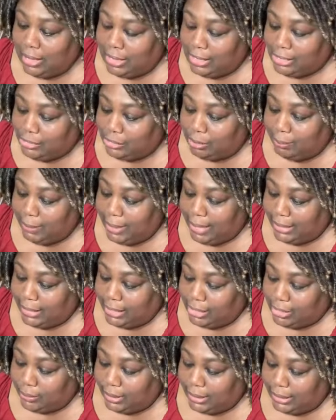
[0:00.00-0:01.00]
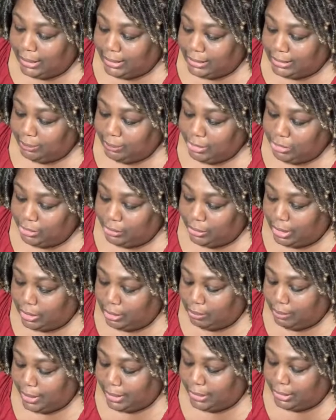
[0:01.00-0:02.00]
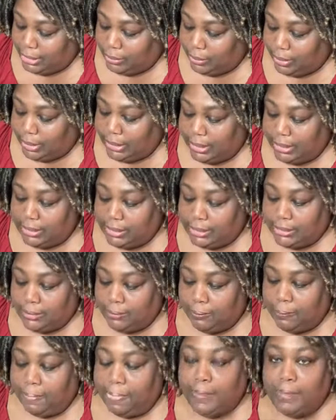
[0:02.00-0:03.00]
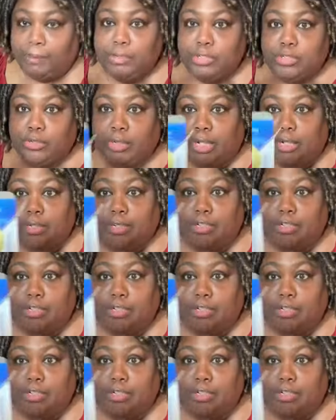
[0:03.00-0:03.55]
So the main ingredients, let me show y'all the main ingredients. Let me show y'all the